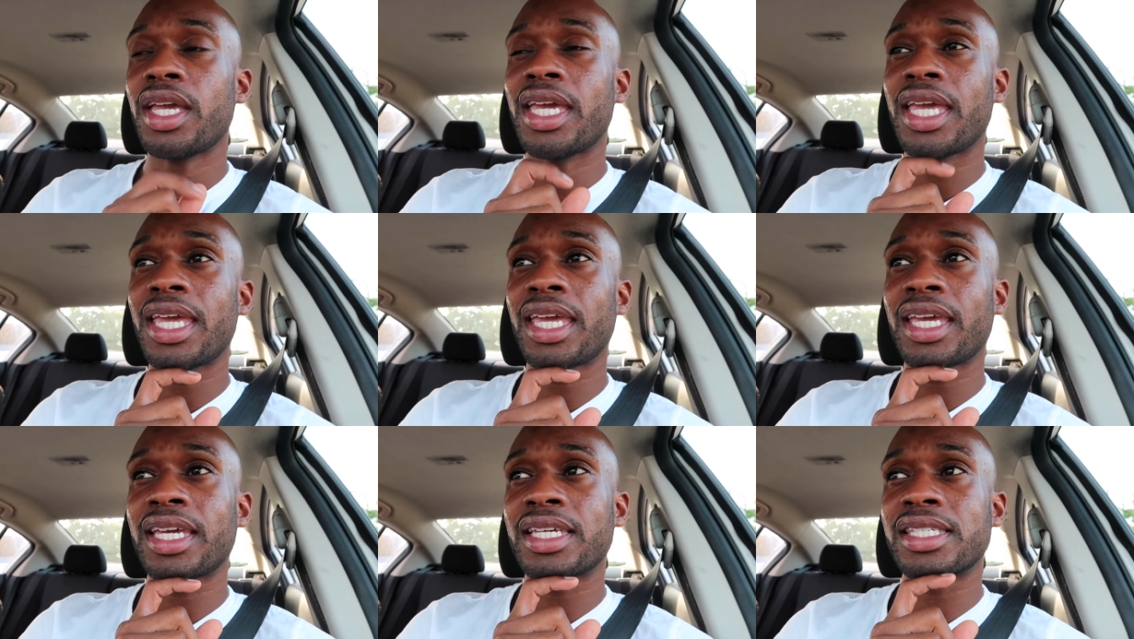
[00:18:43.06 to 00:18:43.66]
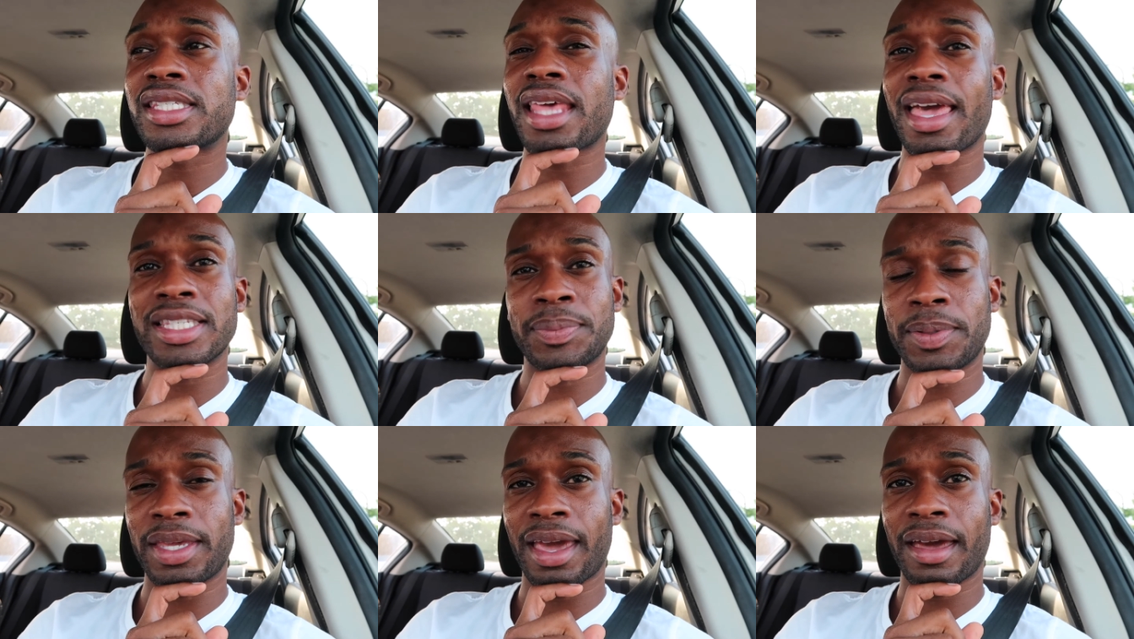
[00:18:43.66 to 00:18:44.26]
is
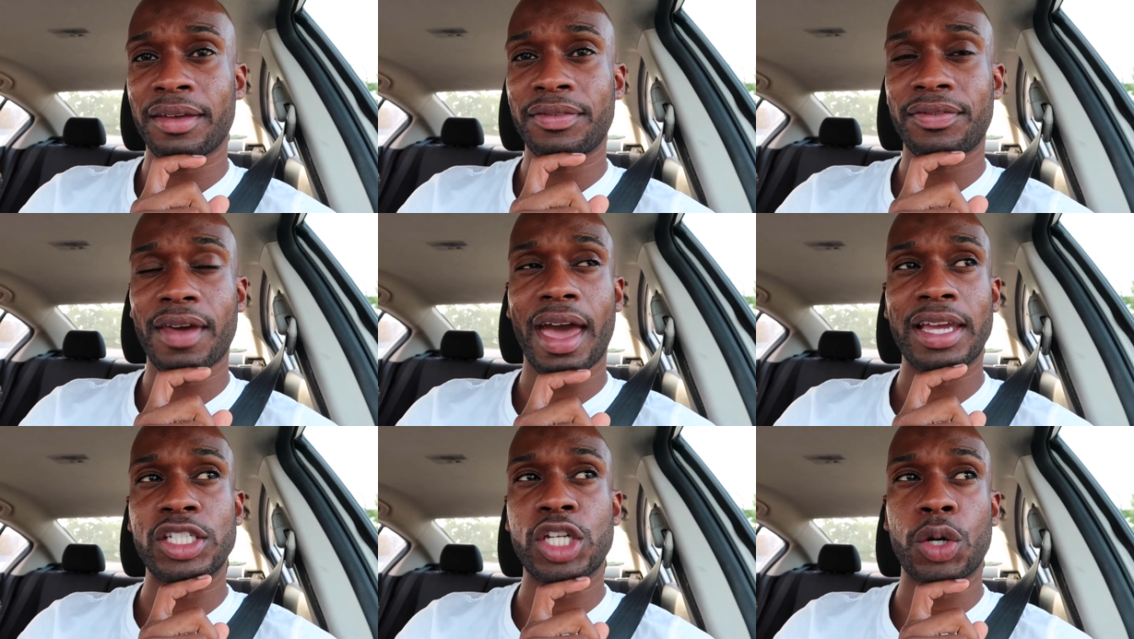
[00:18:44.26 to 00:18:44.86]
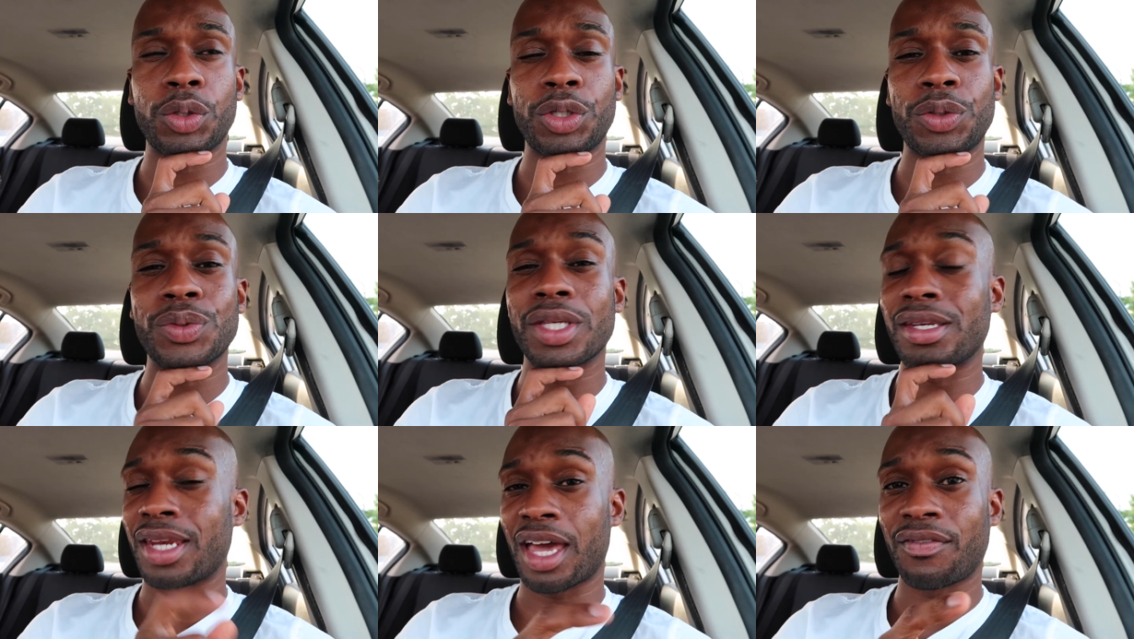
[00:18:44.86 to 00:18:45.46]
SPF. I don't use
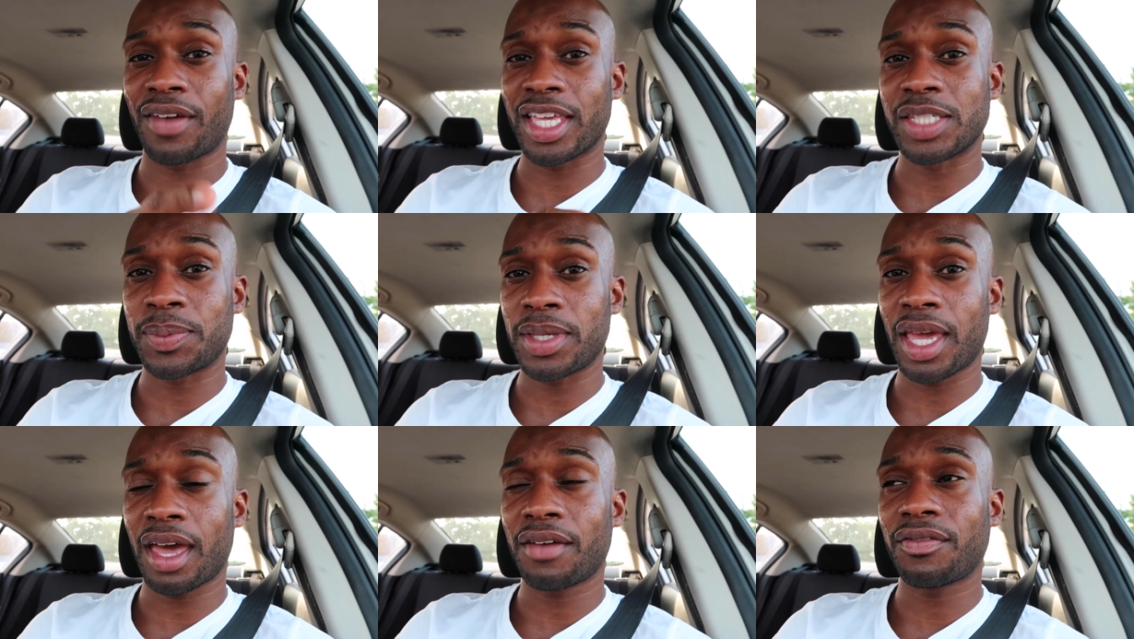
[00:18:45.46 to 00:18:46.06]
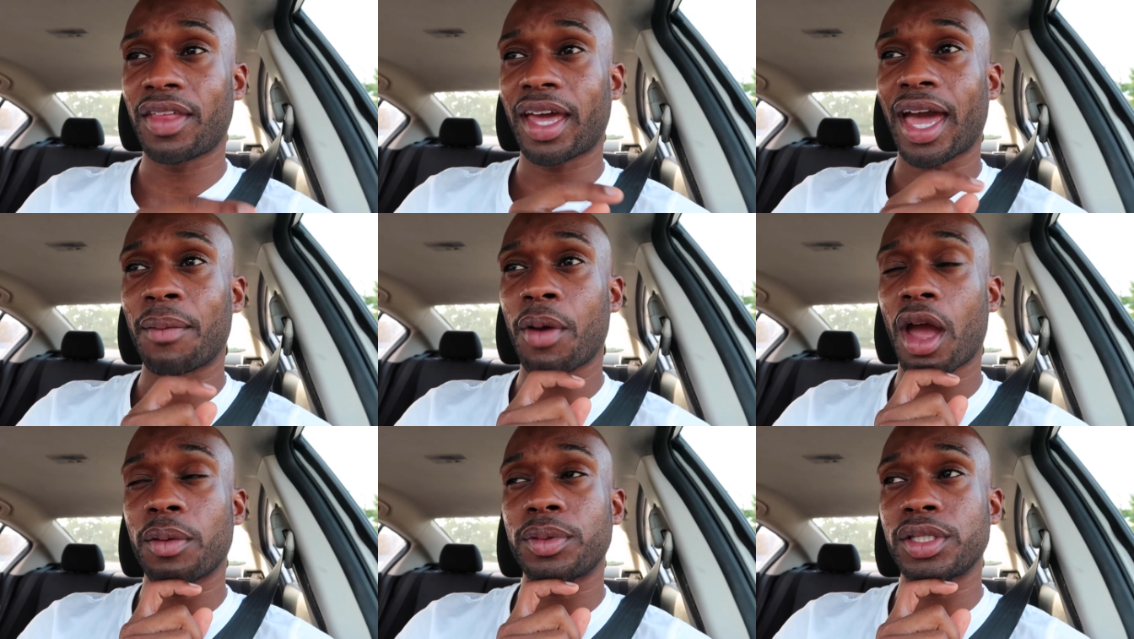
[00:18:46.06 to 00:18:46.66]
enough SPF like I
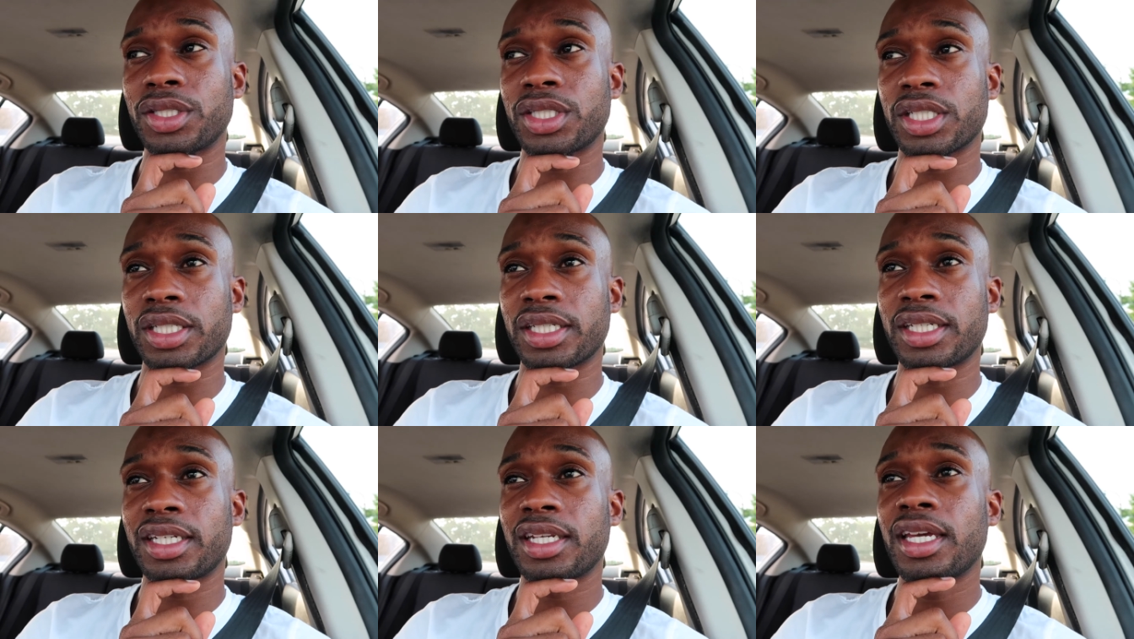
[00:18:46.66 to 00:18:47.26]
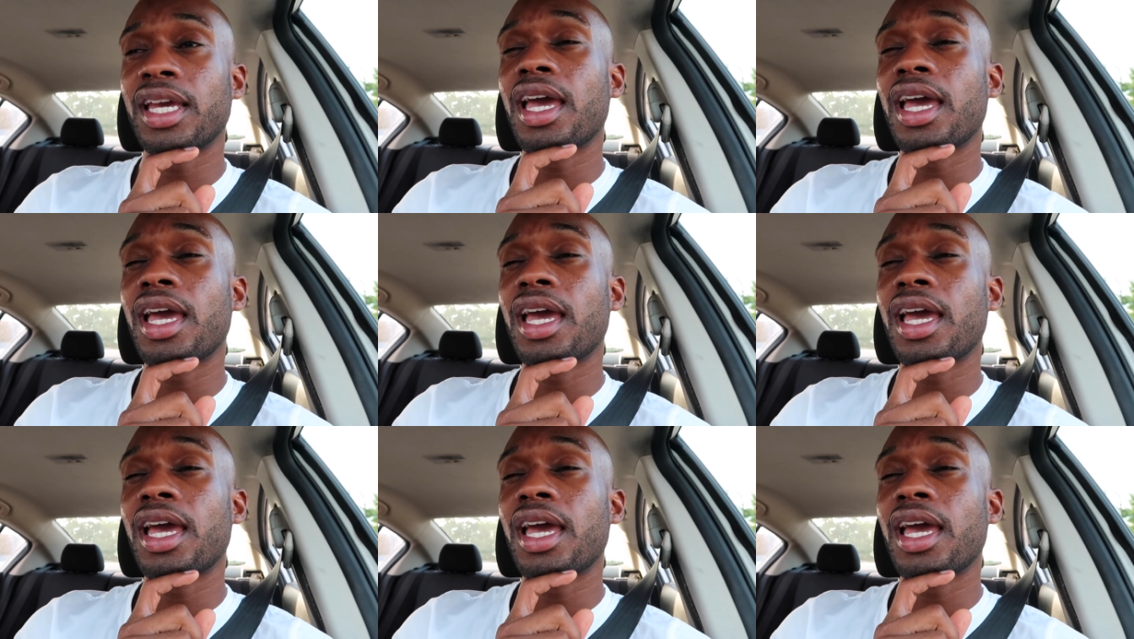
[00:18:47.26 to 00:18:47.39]
probably should.